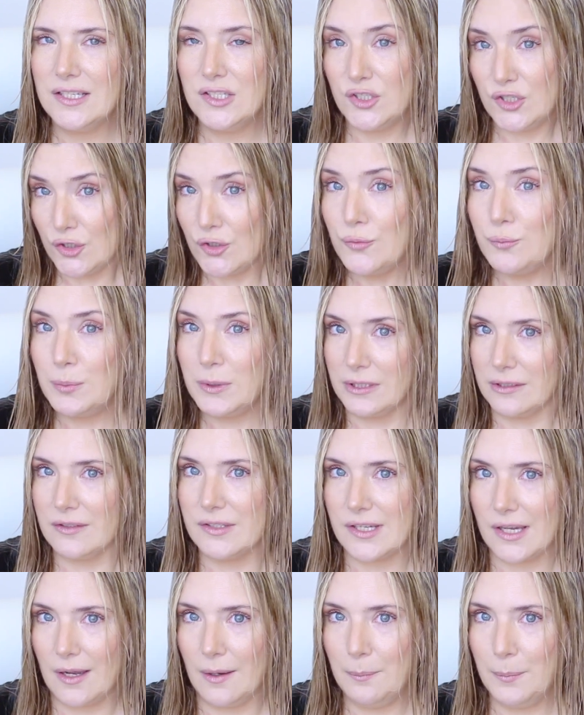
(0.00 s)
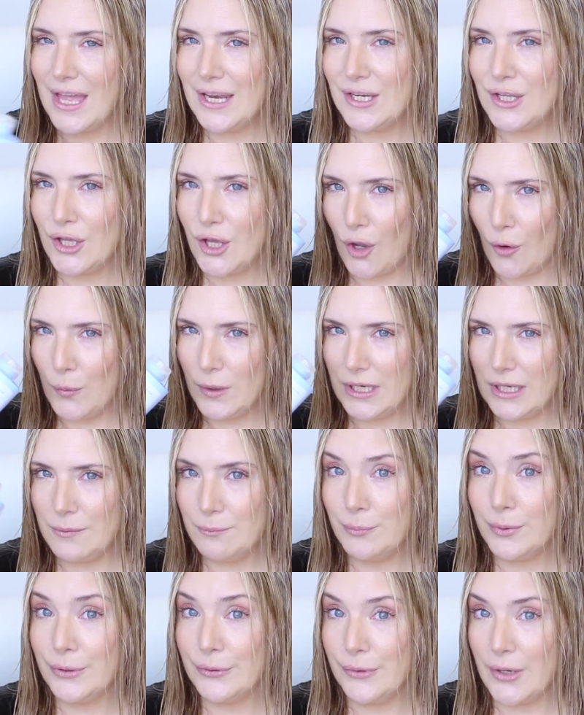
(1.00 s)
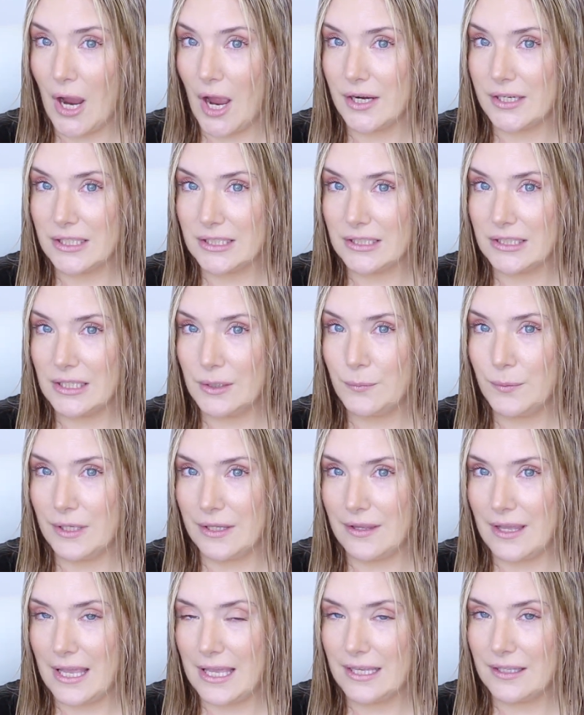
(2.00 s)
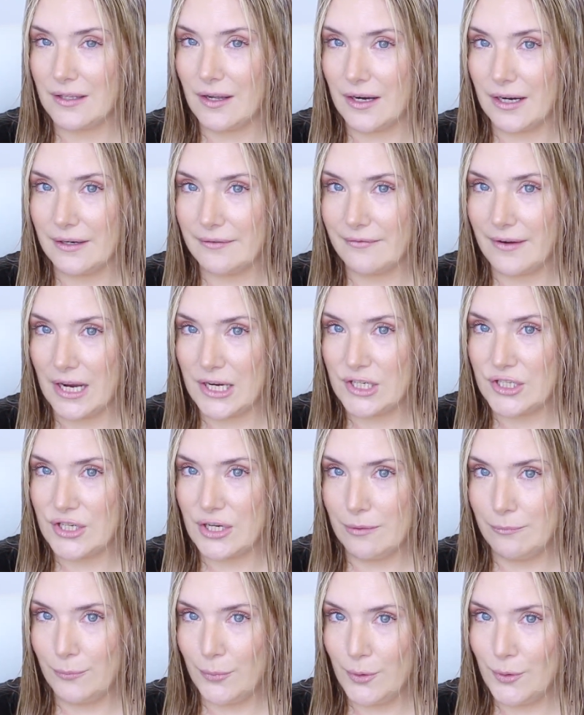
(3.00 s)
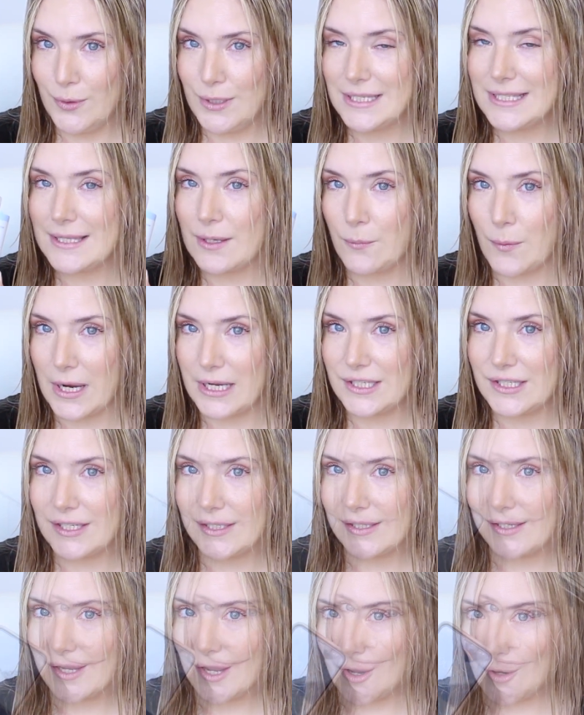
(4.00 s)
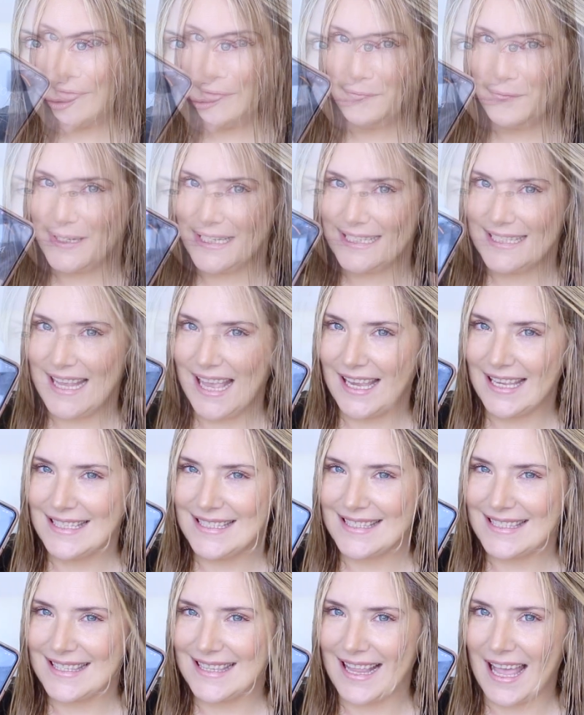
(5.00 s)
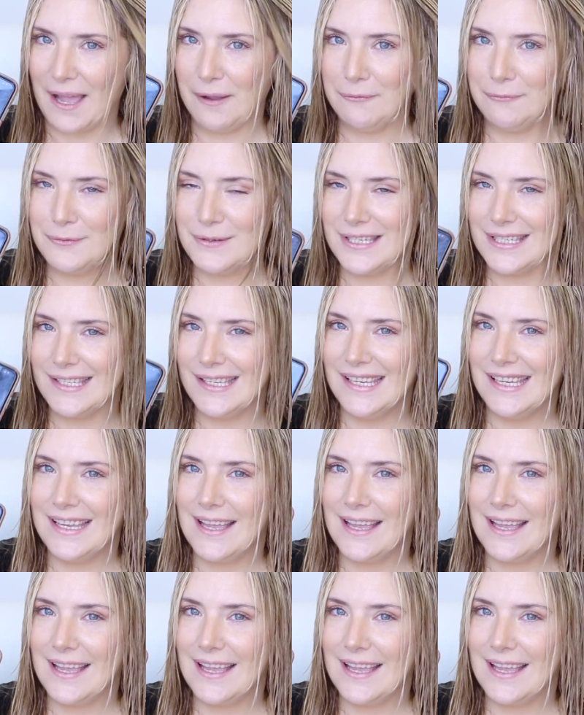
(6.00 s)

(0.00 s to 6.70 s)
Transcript: do build up, then going in periodically with a clarifying shampoo is the way to go. 50 seconds left.